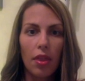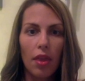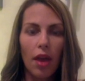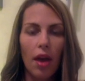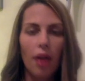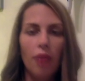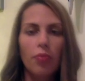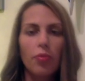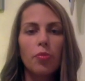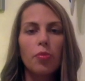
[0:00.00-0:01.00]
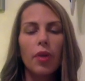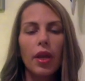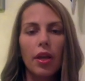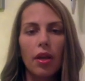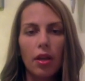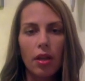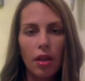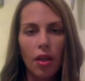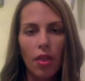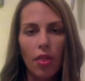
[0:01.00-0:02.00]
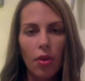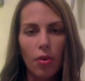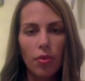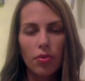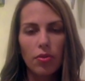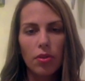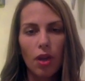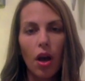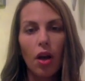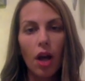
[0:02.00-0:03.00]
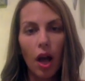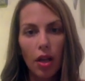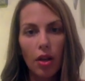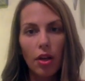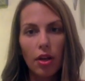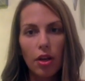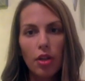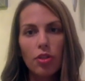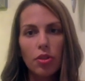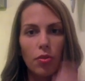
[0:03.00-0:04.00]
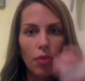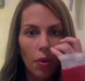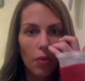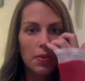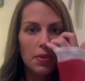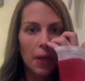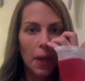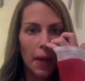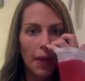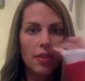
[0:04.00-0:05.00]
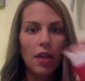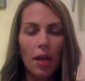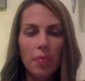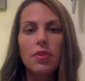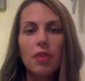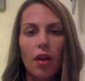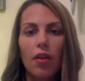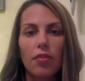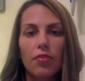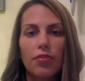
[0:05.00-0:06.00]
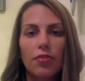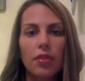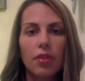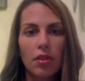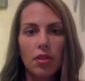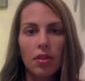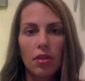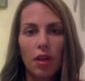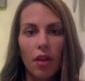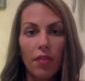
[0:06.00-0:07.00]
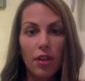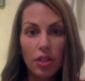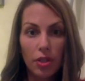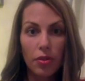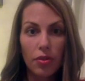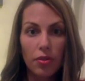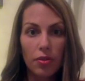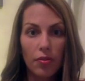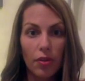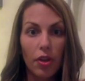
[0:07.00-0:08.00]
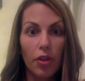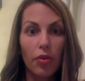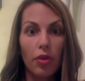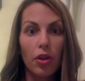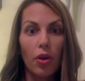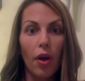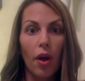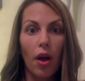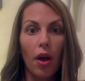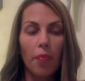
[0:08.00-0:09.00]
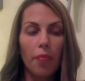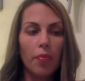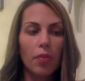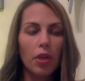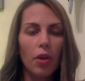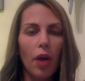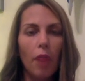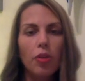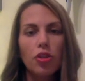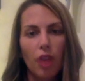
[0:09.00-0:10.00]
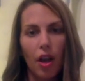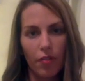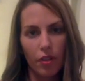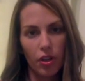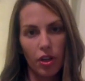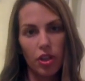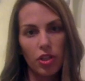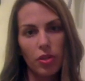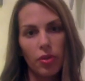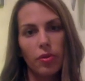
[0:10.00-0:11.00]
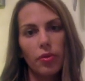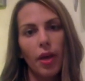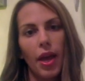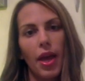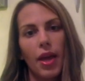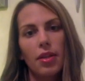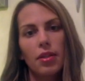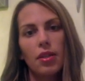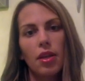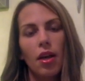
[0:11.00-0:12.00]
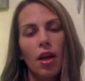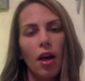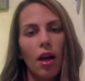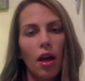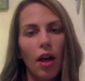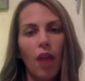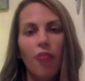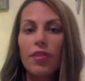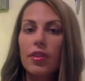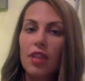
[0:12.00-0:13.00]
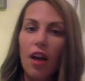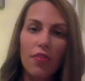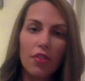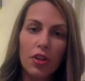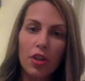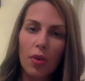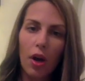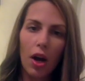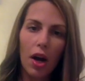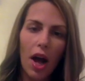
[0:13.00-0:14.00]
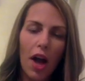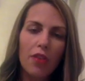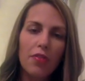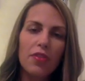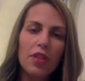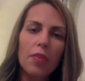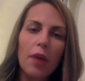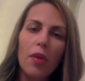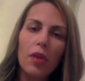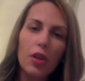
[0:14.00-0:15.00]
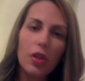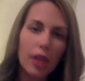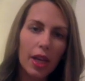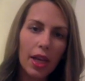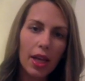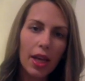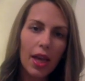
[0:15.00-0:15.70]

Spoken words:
that would bring those a color to those types of issues for you. You know, how much travel you're going to do, and how philosophical you are, how you feel about learning.